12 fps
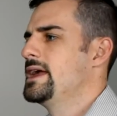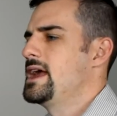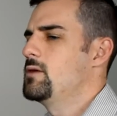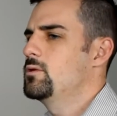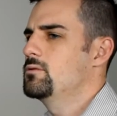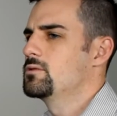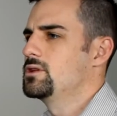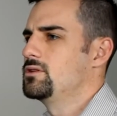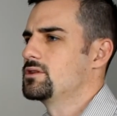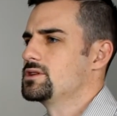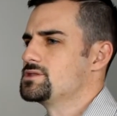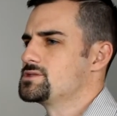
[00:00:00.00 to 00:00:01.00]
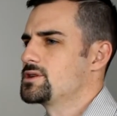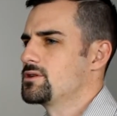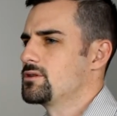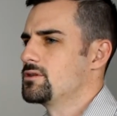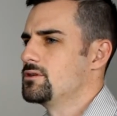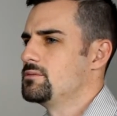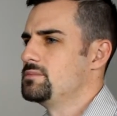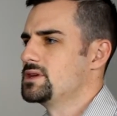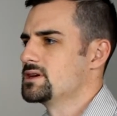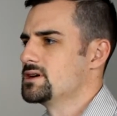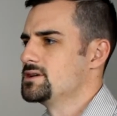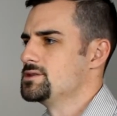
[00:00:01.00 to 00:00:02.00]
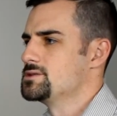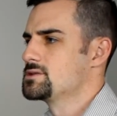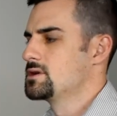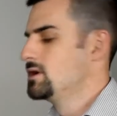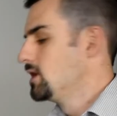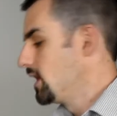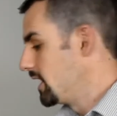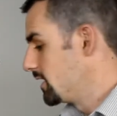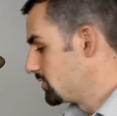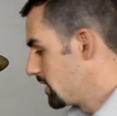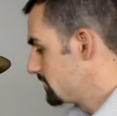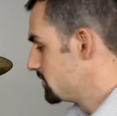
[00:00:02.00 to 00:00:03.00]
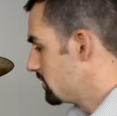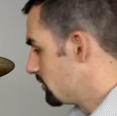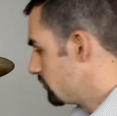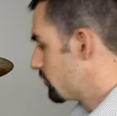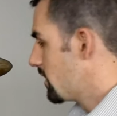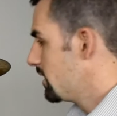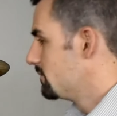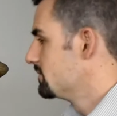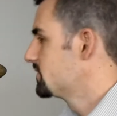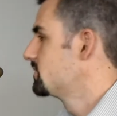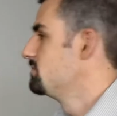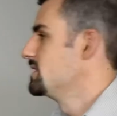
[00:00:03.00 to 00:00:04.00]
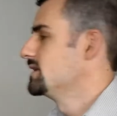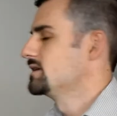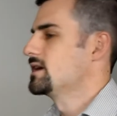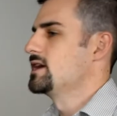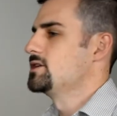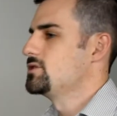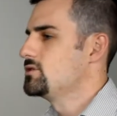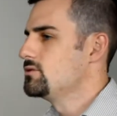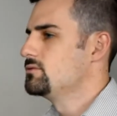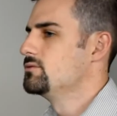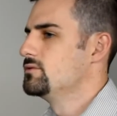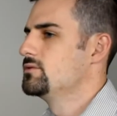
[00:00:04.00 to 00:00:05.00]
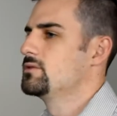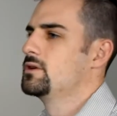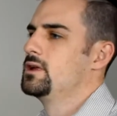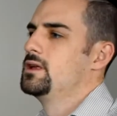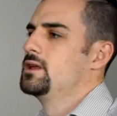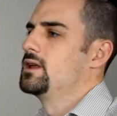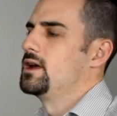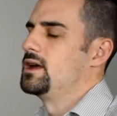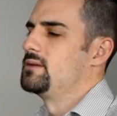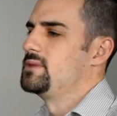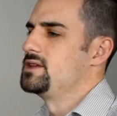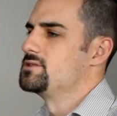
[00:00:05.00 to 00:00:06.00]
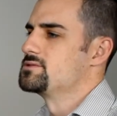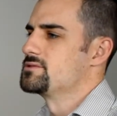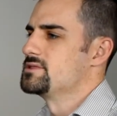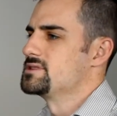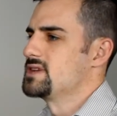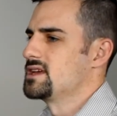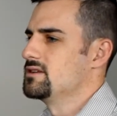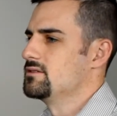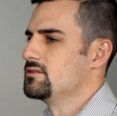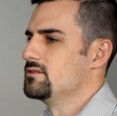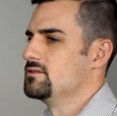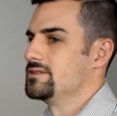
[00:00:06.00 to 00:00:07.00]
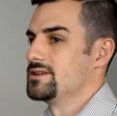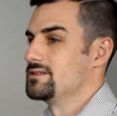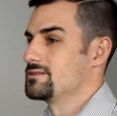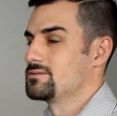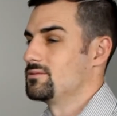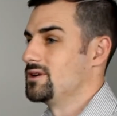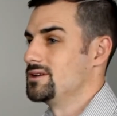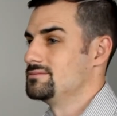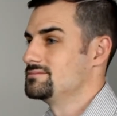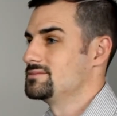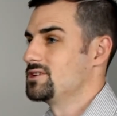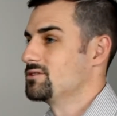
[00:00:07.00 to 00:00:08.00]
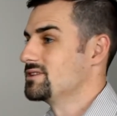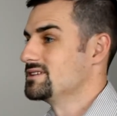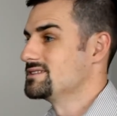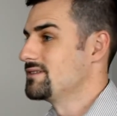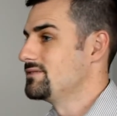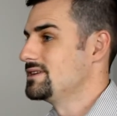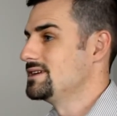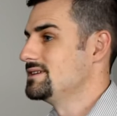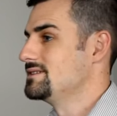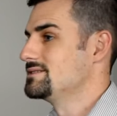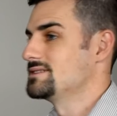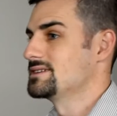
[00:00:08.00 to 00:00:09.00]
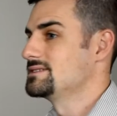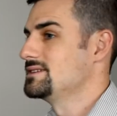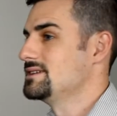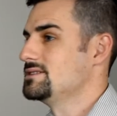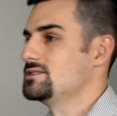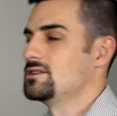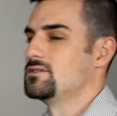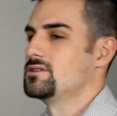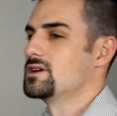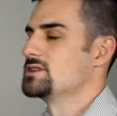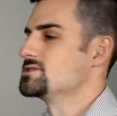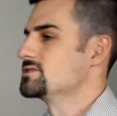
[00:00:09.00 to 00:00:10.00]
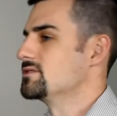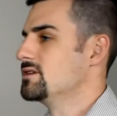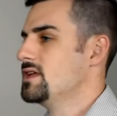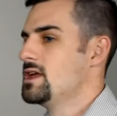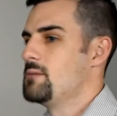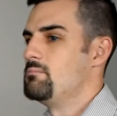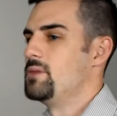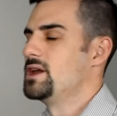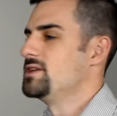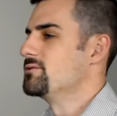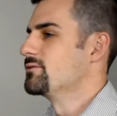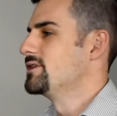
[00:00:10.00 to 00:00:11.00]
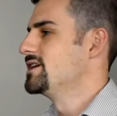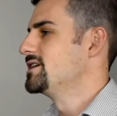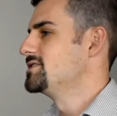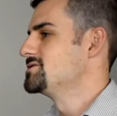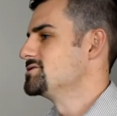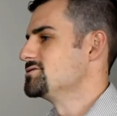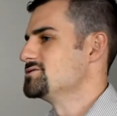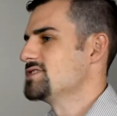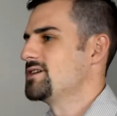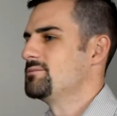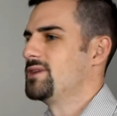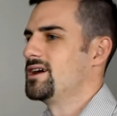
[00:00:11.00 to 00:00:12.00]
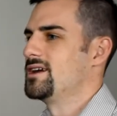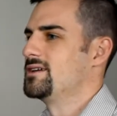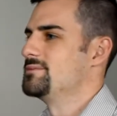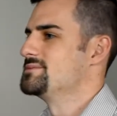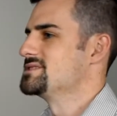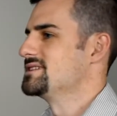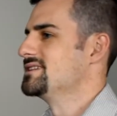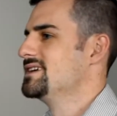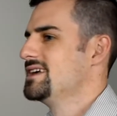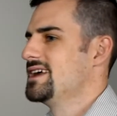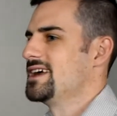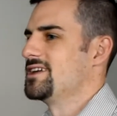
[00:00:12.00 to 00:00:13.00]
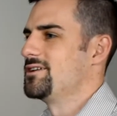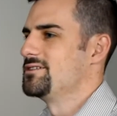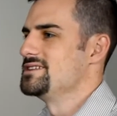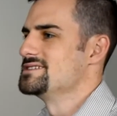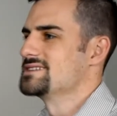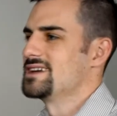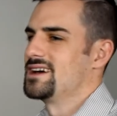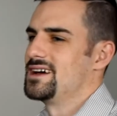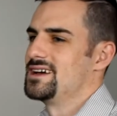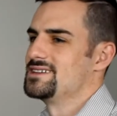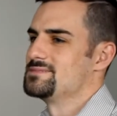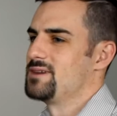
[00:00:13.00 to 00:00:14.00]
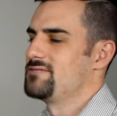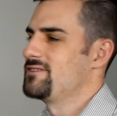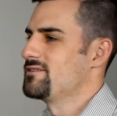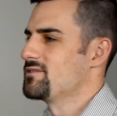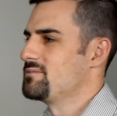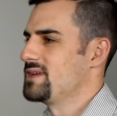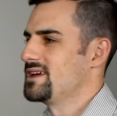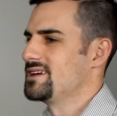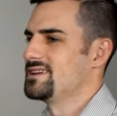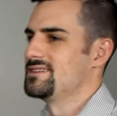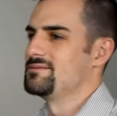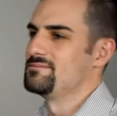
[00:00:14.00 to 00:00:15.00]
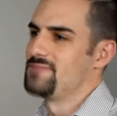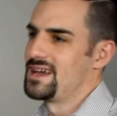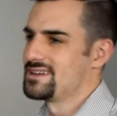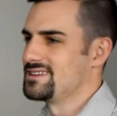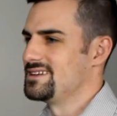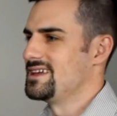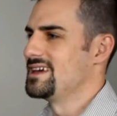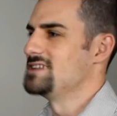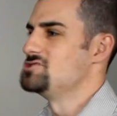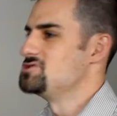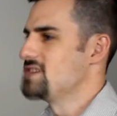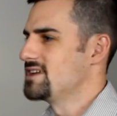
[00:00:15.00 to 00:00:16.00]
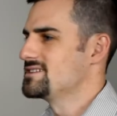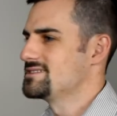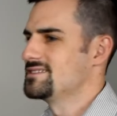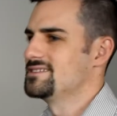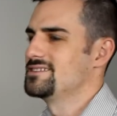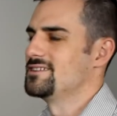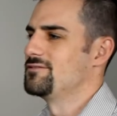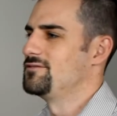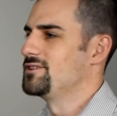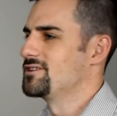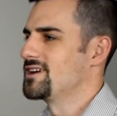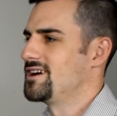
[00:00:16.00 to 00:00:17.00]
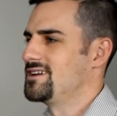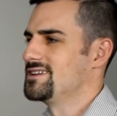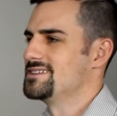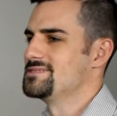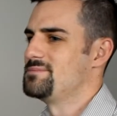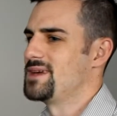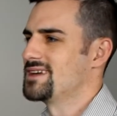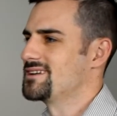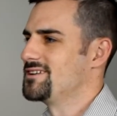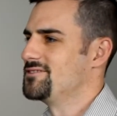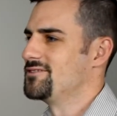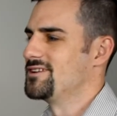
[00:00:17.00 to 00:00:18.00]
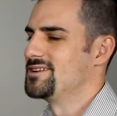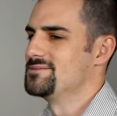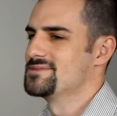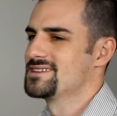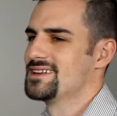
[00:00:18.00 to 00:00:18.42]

And we were a little concerned because, as you know, drums being a huge industry standard since, the early 70s, 60s, You got your Buddy Rich and your John Bonhams and all these guys. My favorite band back in the day, Genesis, Phil Collins banging on drums.